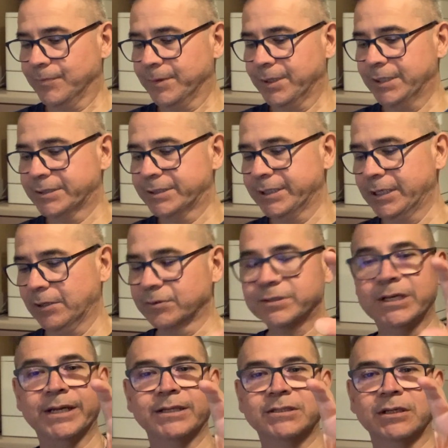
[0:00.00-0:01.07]
It's a yellow
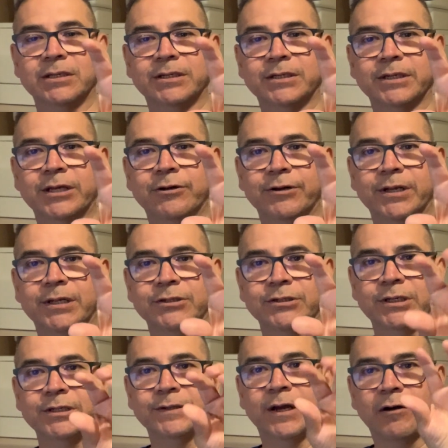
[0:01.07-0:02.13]
sign. So
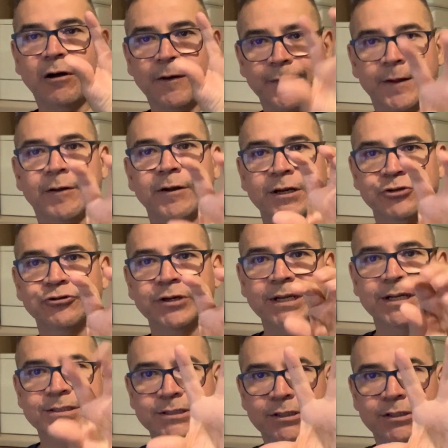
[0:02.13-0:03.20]
on their intranet,
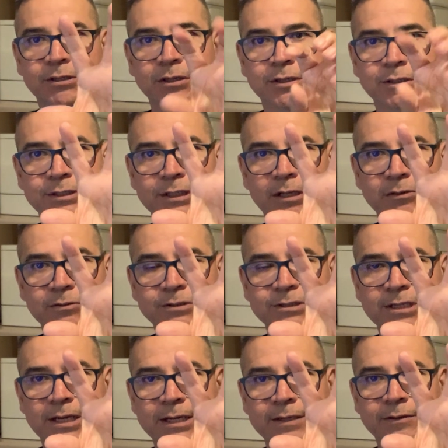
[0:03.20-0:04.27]
it's a yellow
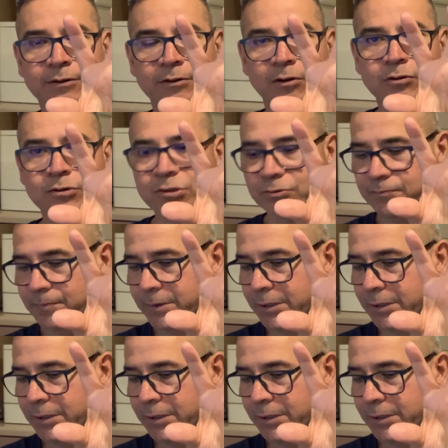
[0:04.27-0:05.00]
sign, their logo.